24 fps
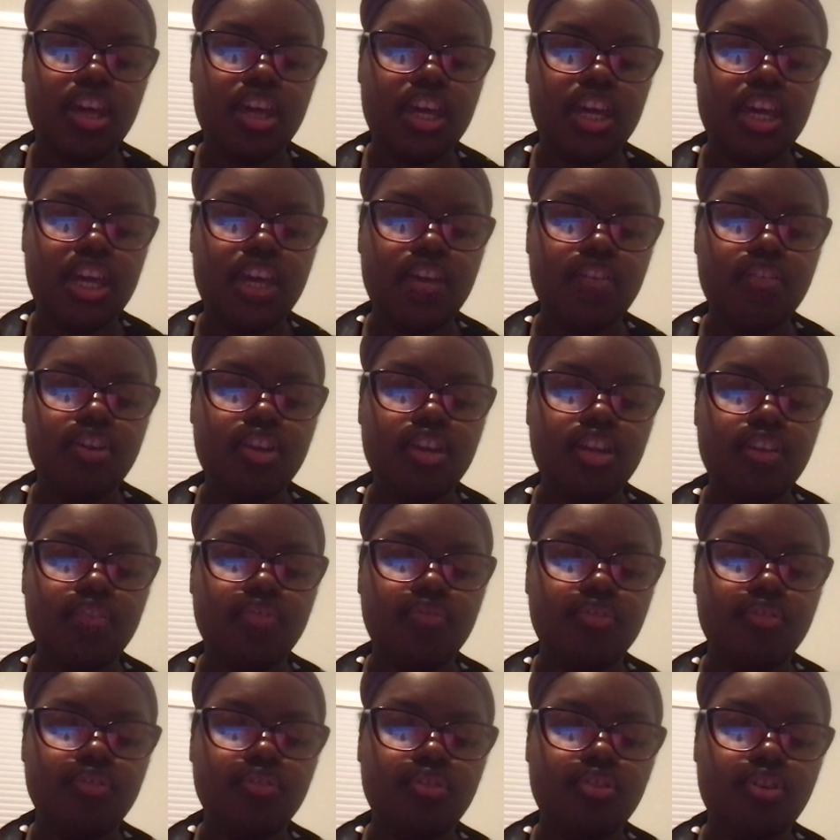even if
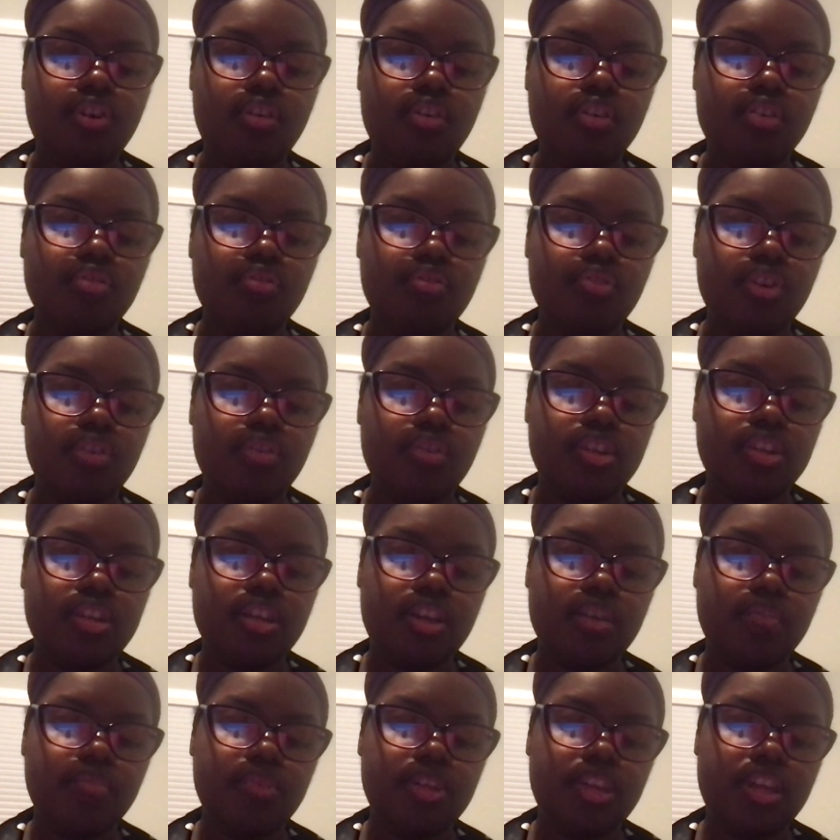you don't agree with
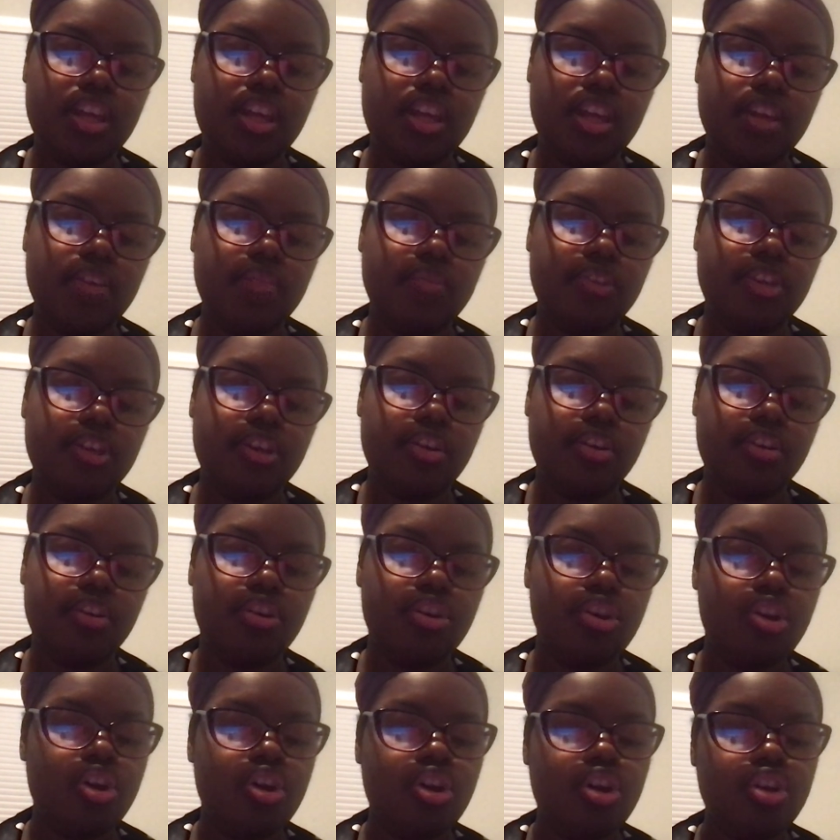their behavior,
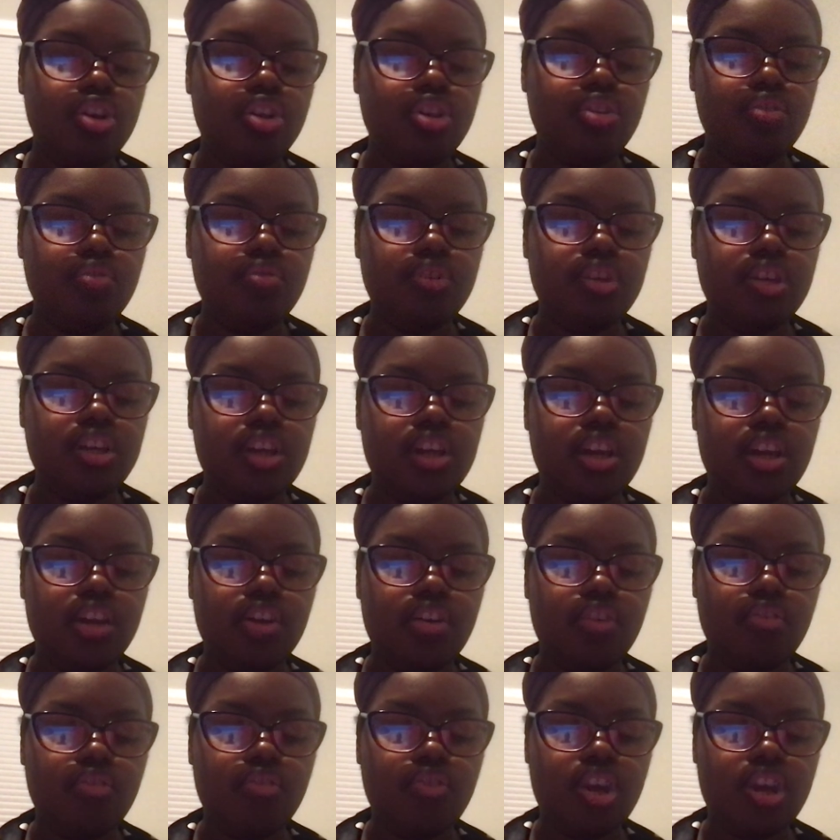you can
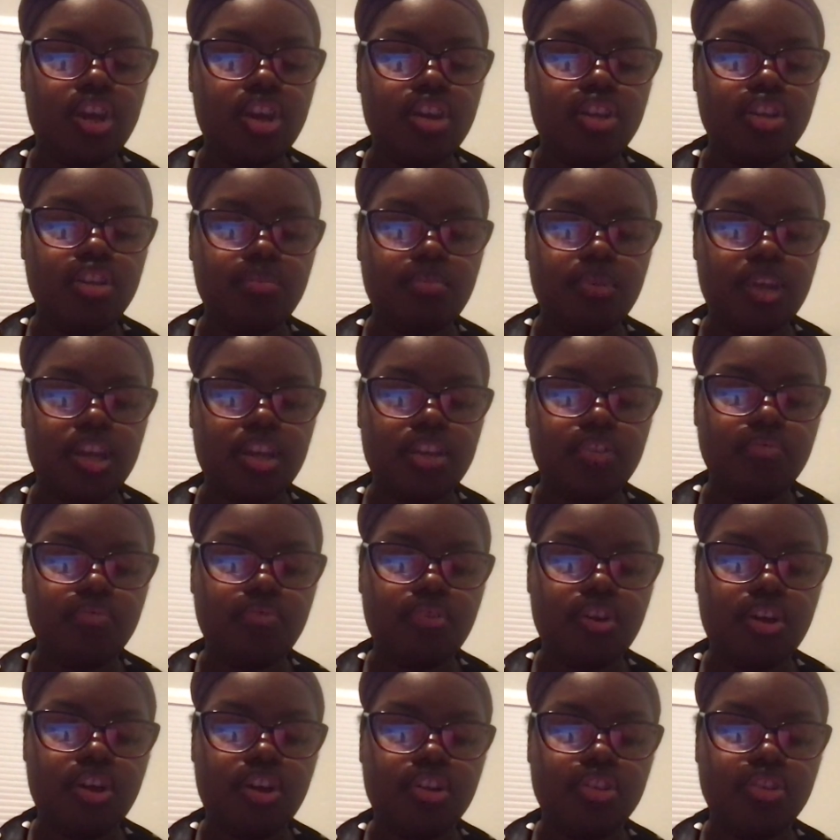create a space for
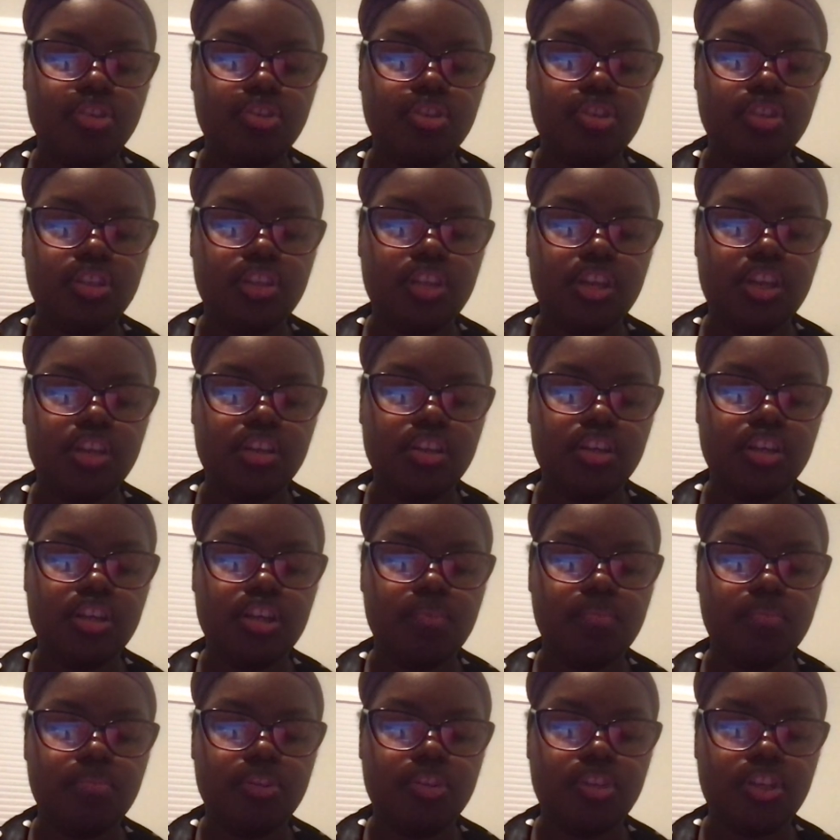understanding
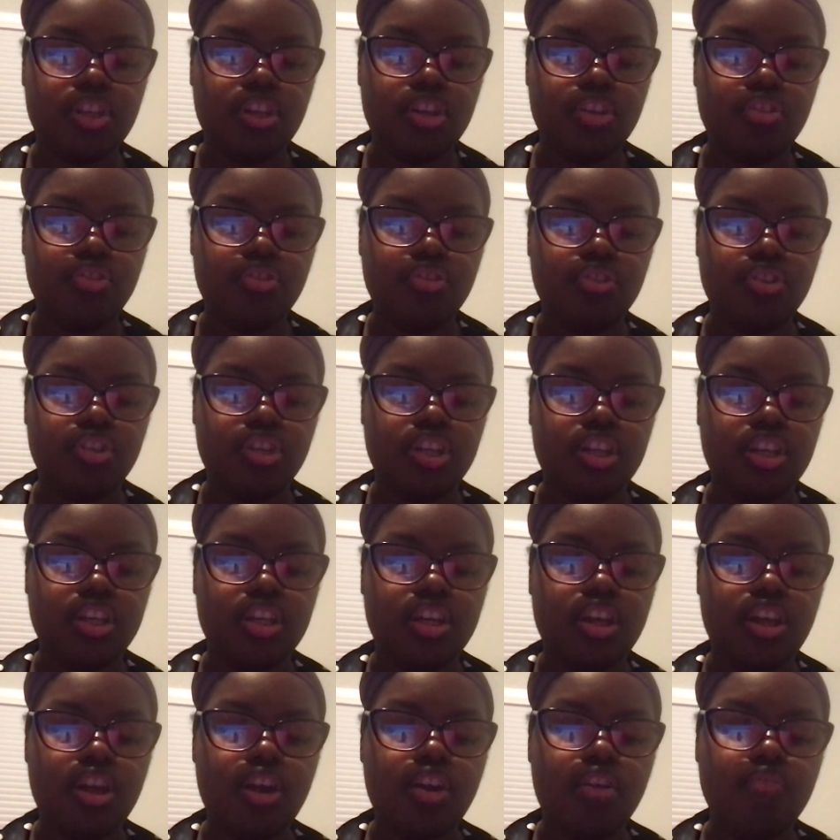and potentially
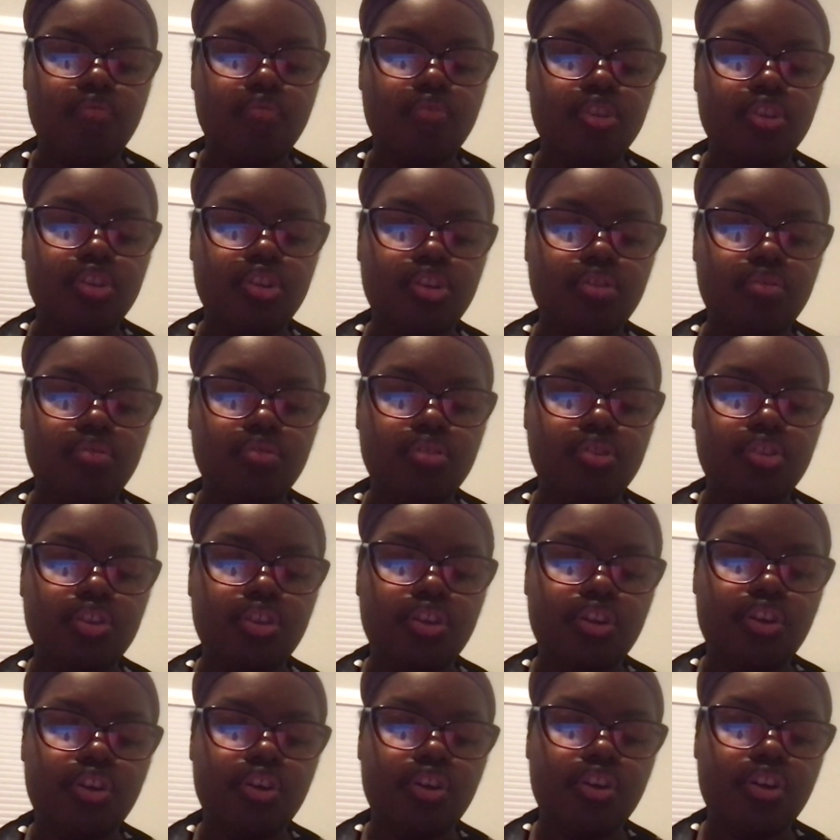reduce
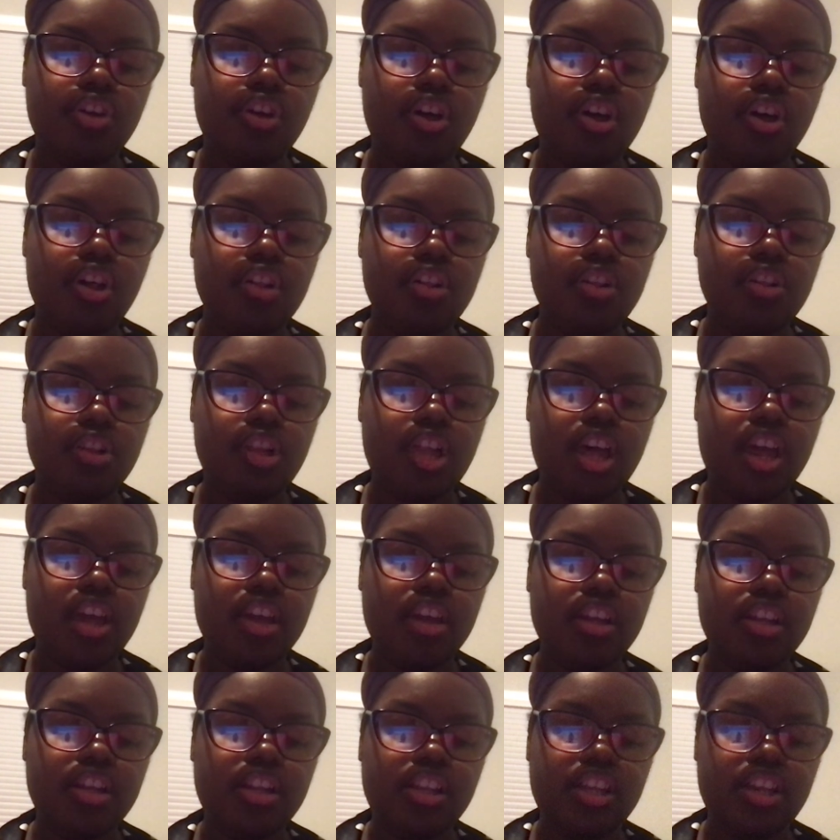the
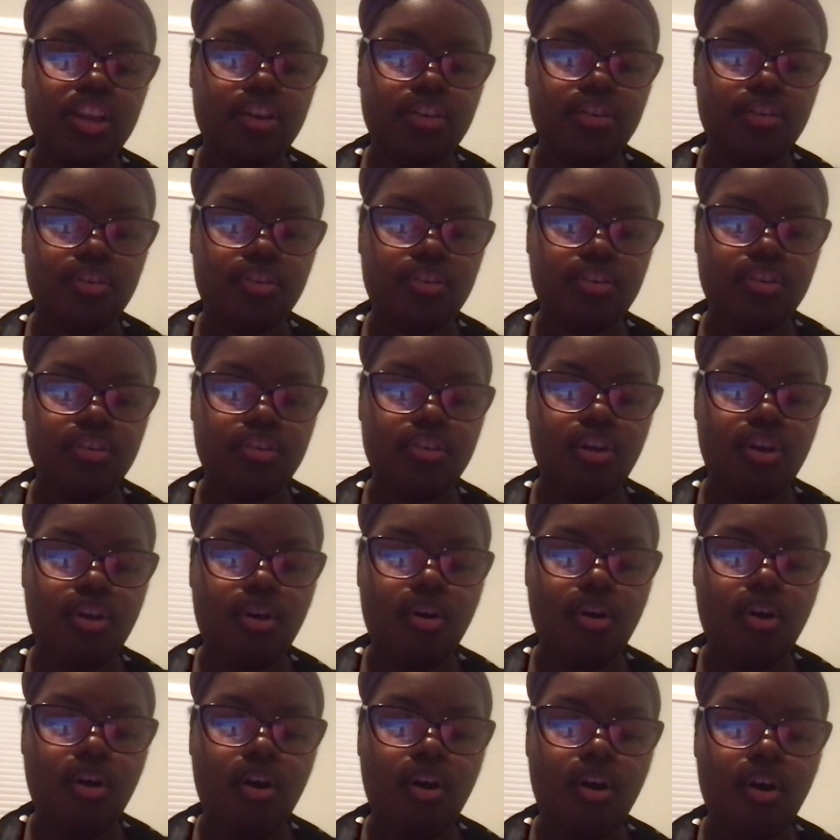likelihood
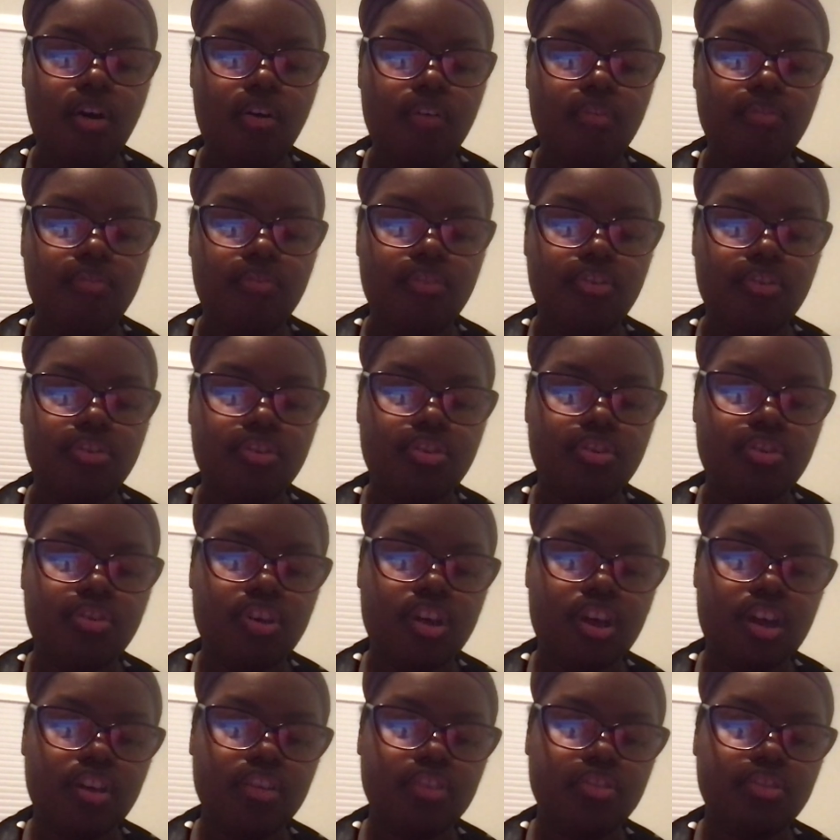of further
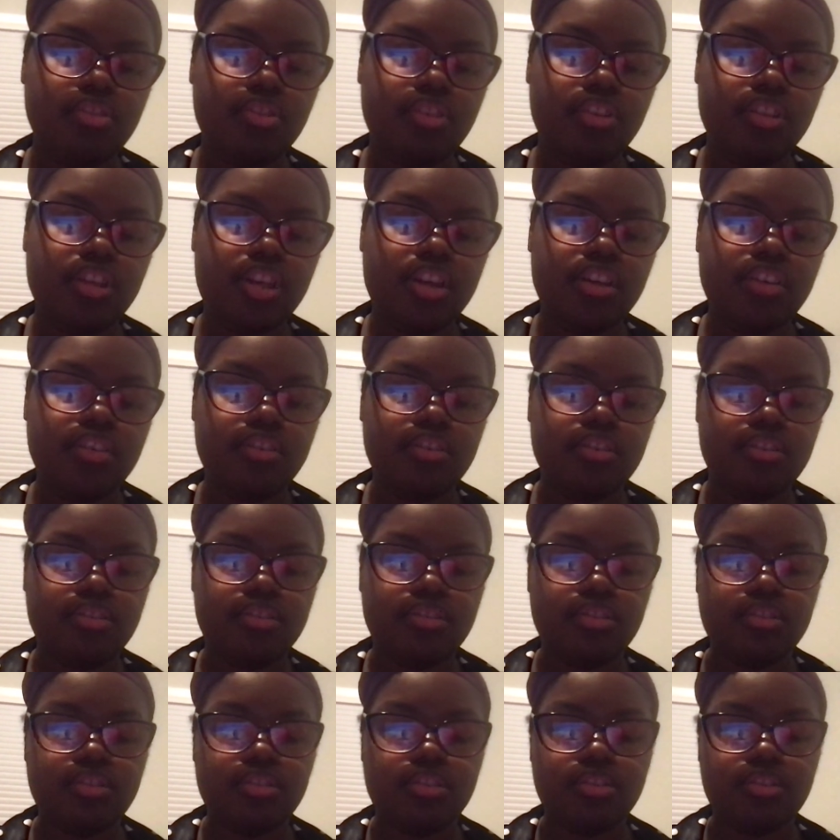
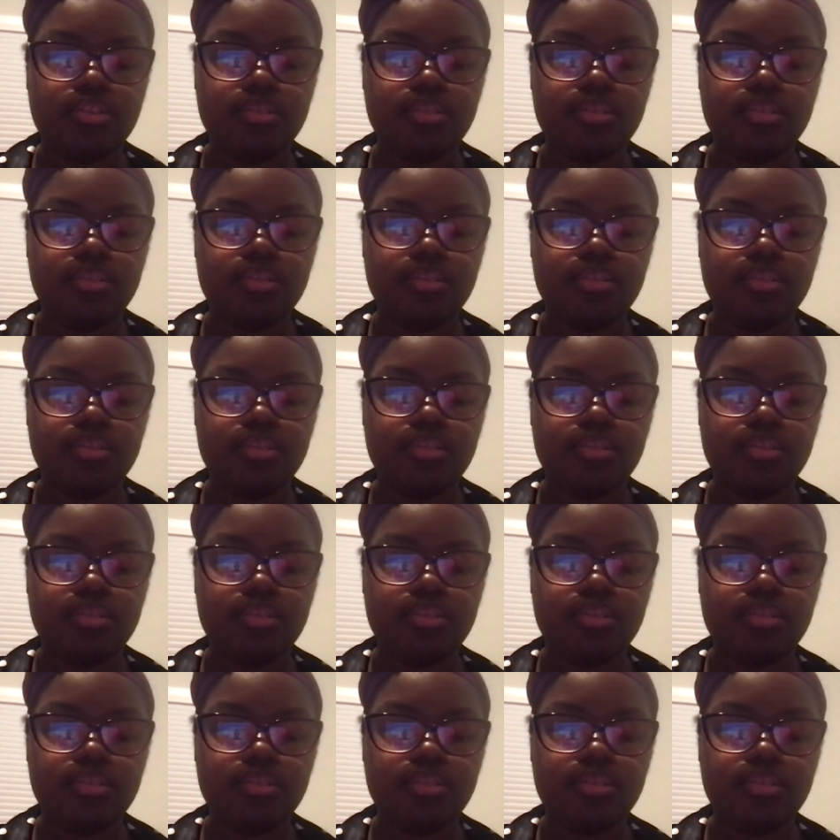escalations.